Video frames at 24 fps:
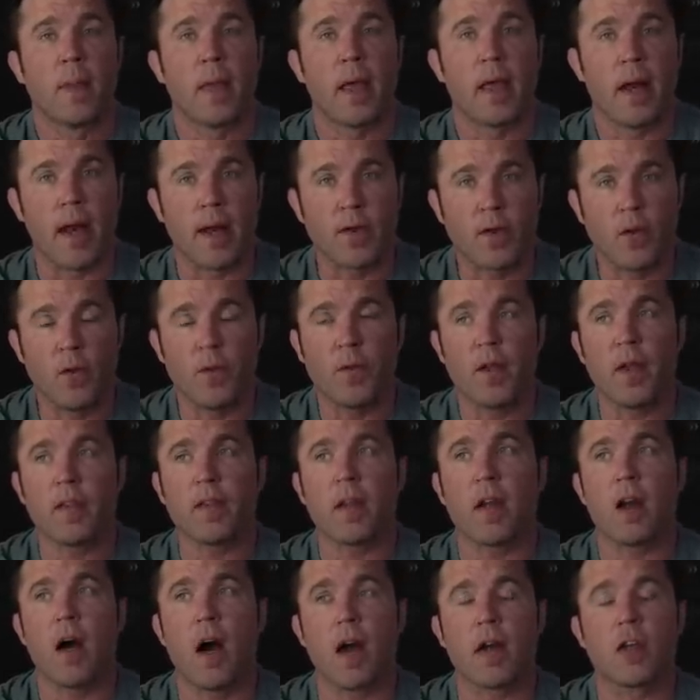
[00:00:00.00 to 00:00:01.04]
And I do think
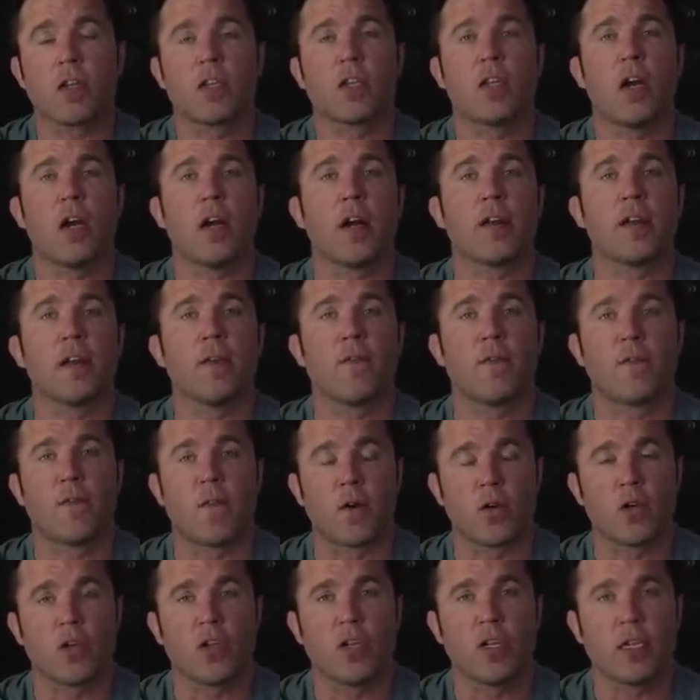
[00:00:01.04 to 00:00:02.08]
that Adesanya
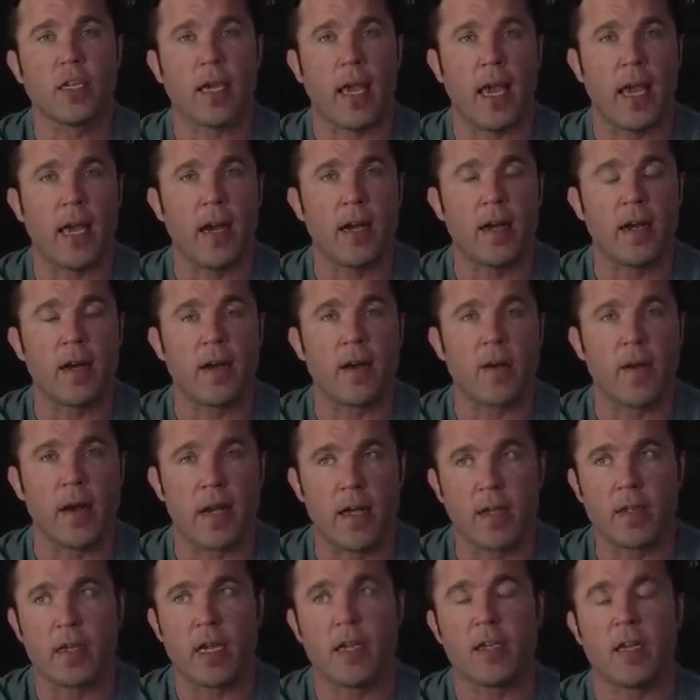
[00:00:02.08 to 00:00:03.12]
versus Cannonier
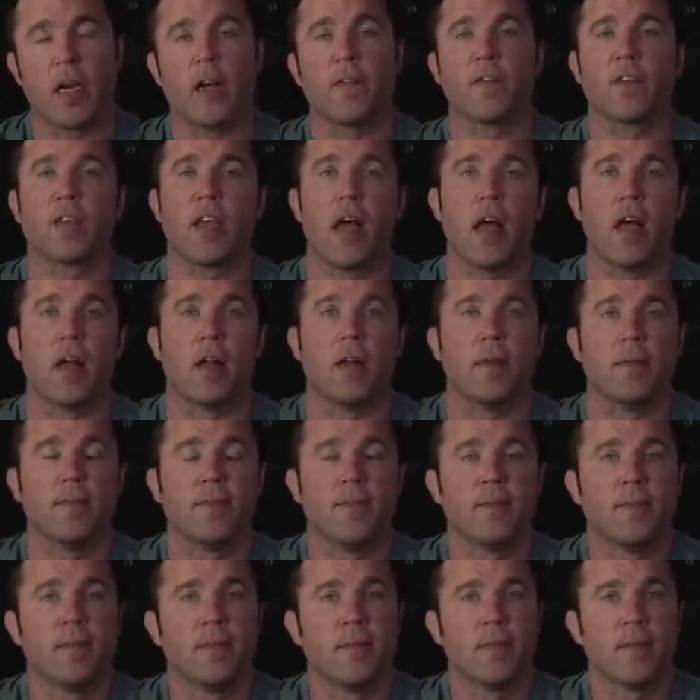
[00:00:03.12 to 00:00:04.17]
is a tough sell.
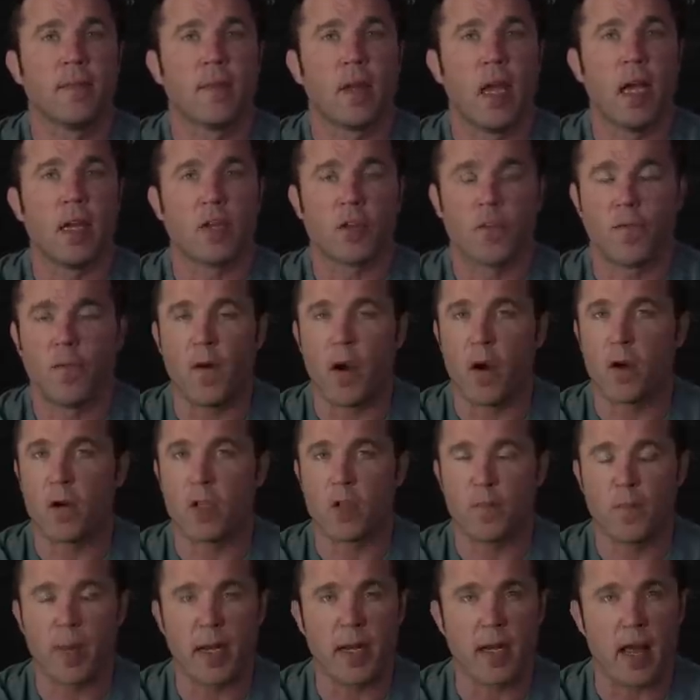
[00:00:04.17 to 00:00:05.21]
As far
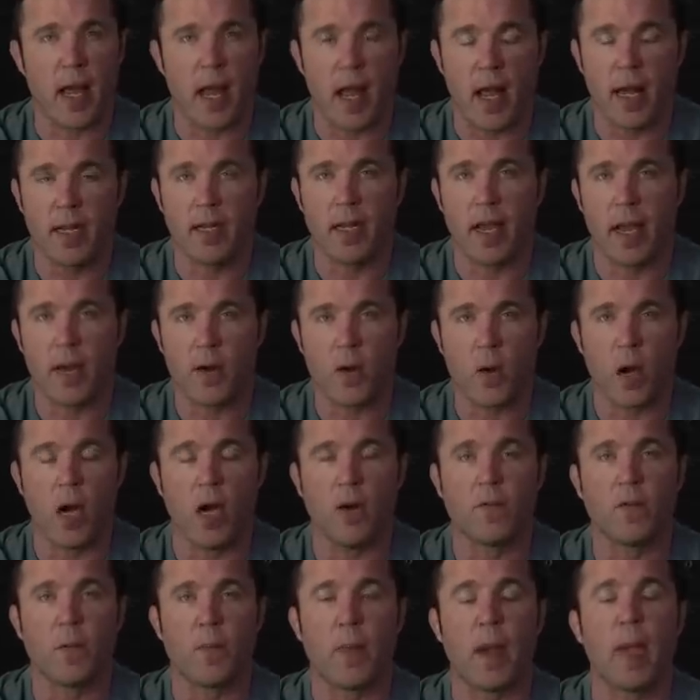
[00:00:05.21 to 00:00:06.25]
as being a headliner
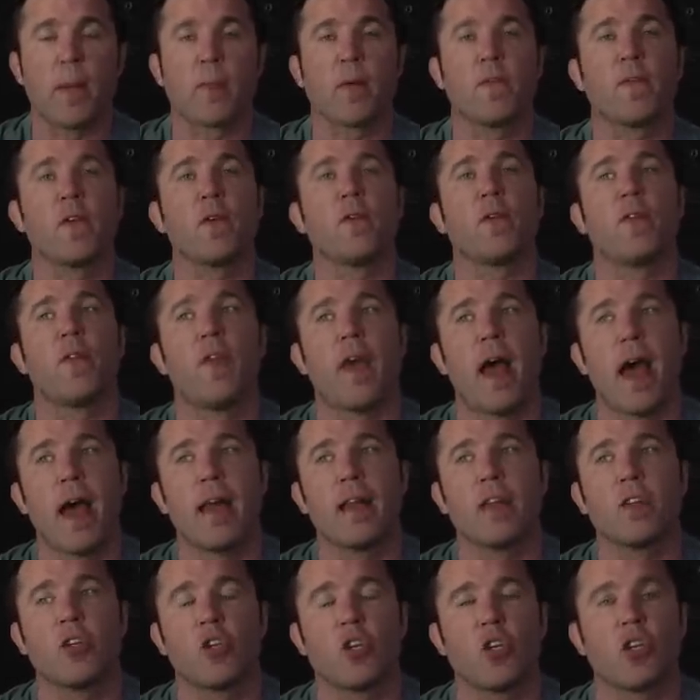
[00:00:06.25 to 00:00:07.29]
of a pay-per-view, that
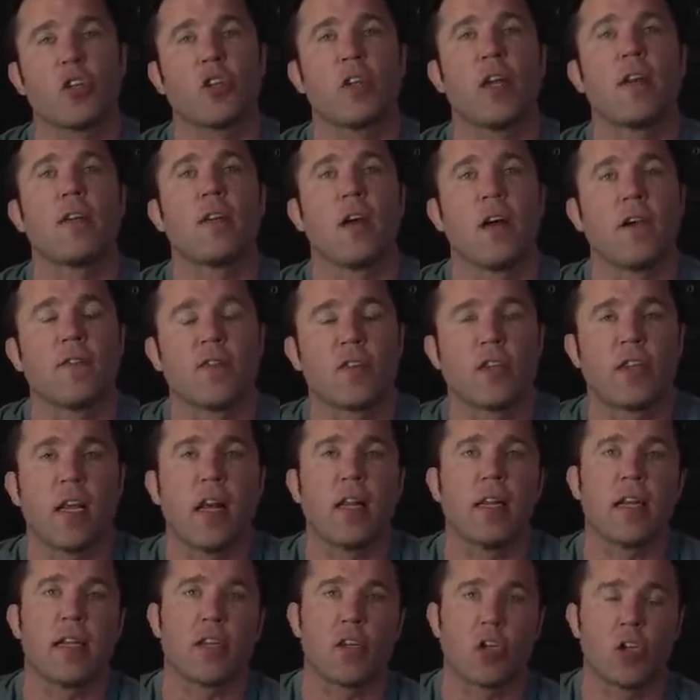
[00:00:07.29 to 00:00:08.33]
is just a tough
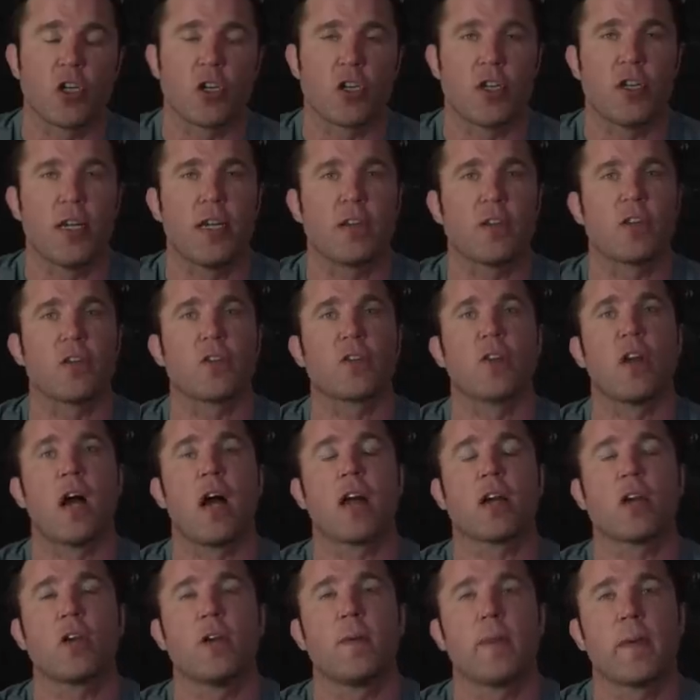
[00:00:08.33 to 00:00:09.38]
sell. It just is. There's
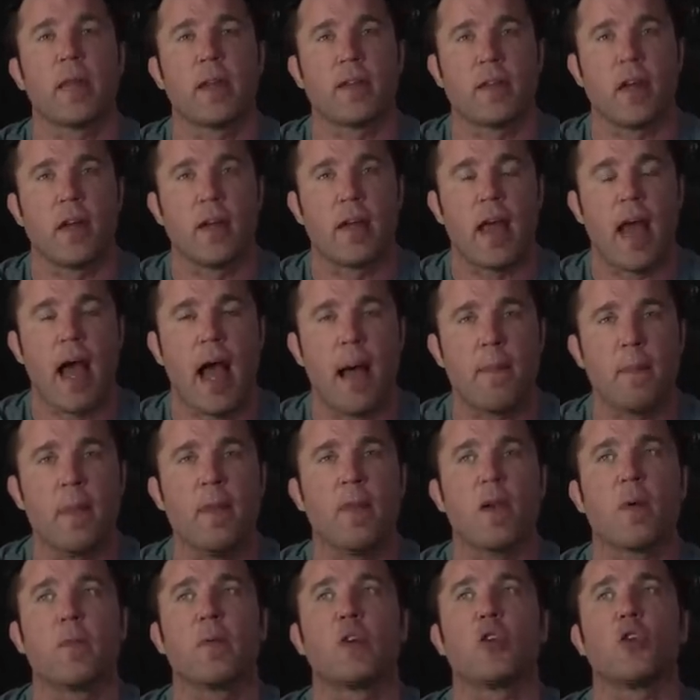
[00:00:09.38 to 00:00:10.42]
not going to be a ton to happen
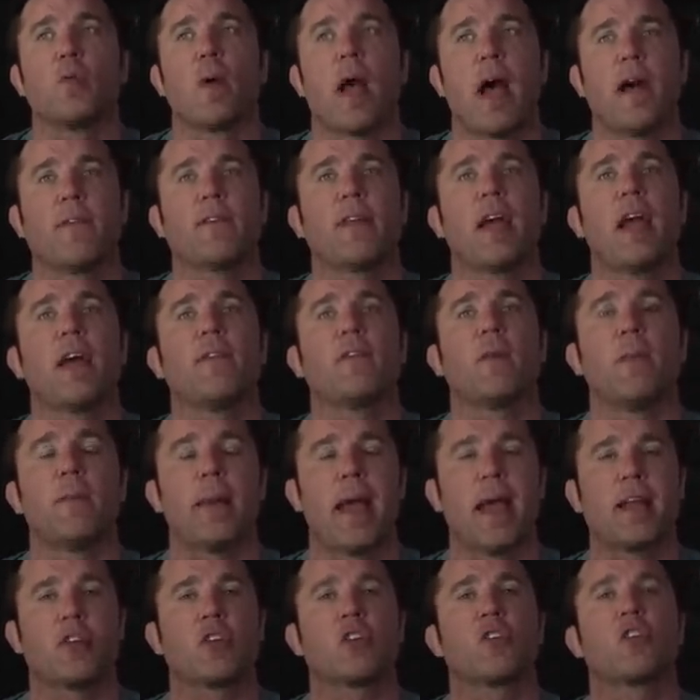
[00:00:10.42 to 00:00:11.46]
there, but you have to have the
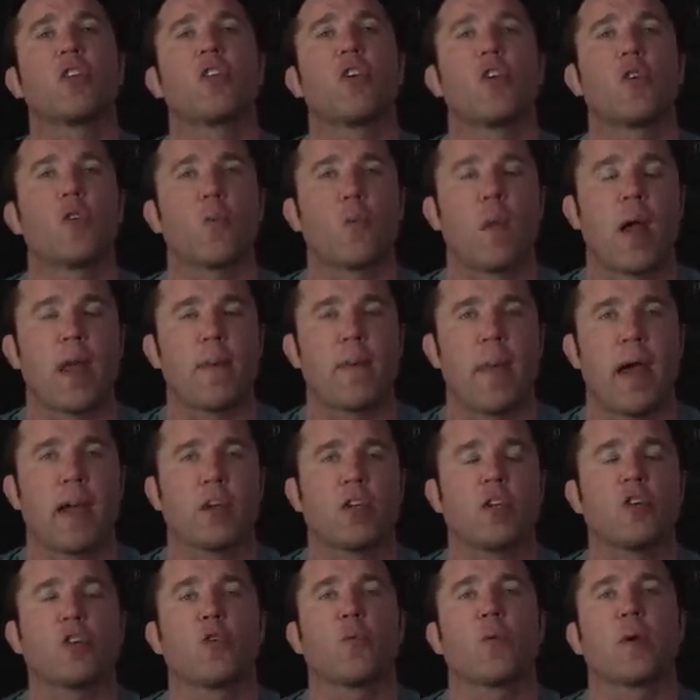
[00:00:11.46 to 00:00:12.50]
matches that are the right
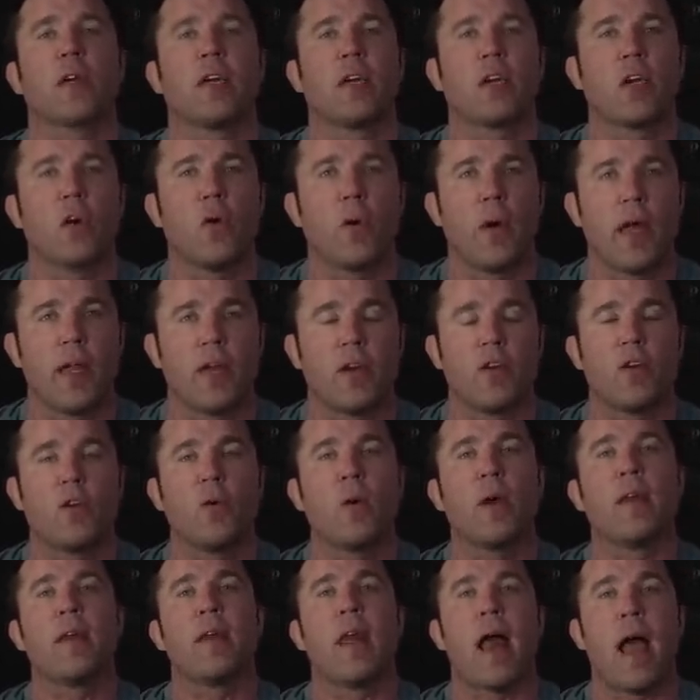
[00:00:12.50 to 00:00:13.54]
matches, so we're going to go ahead and
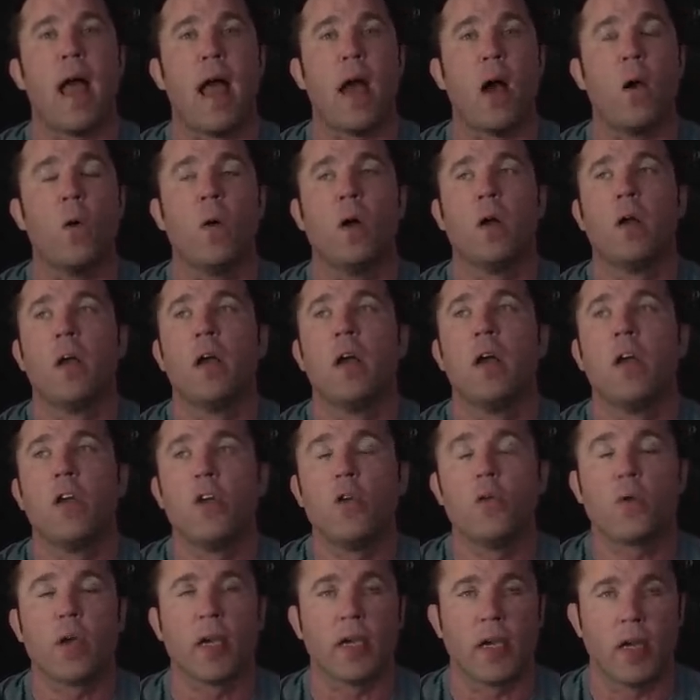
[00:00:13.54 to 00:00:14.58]
do it. Now,
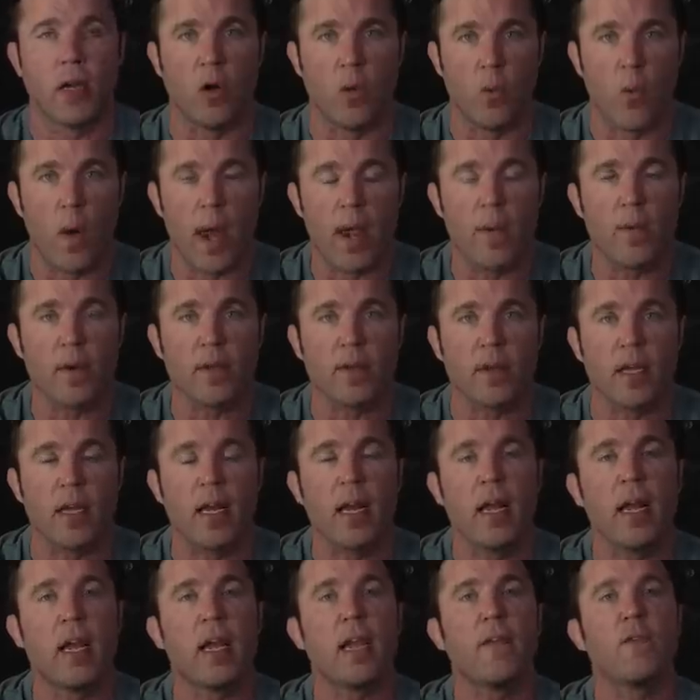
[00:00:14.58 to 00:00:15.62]
you can get away with it
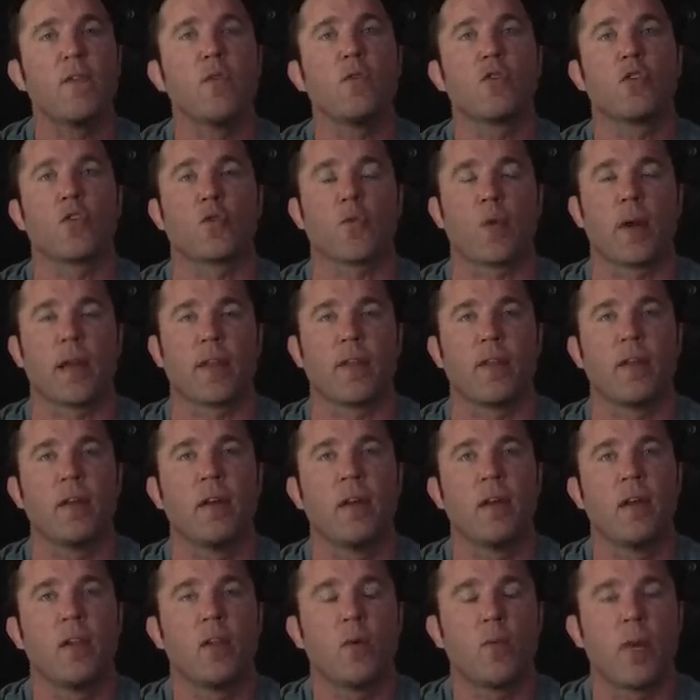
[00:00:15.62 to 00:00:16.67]
if you strengthen
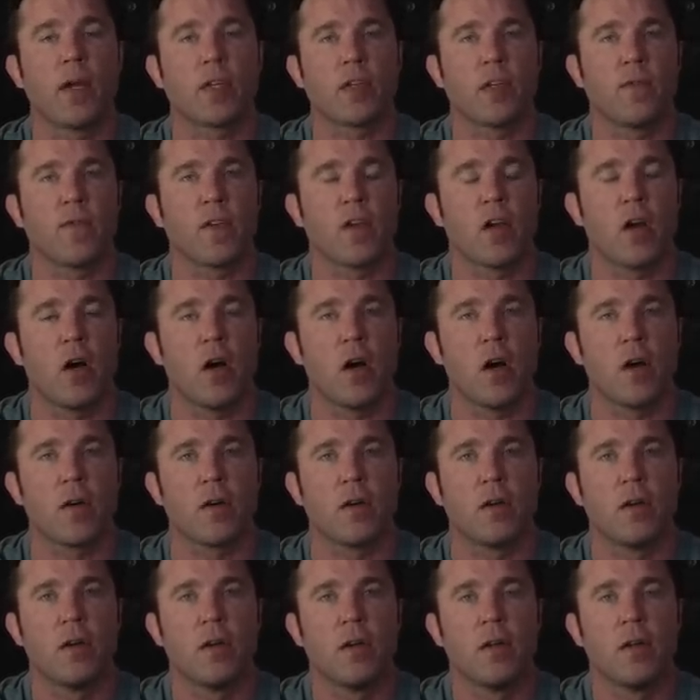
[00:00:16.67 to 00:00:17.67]
the rest of the card.